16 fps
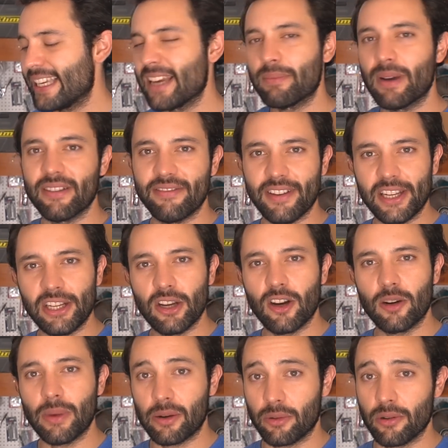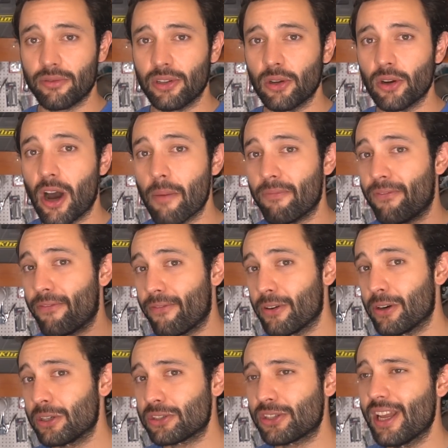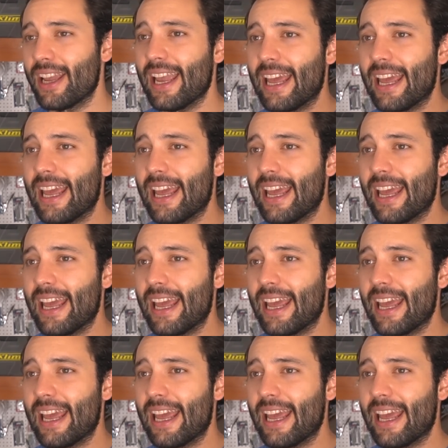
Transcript: get my video, my review up first,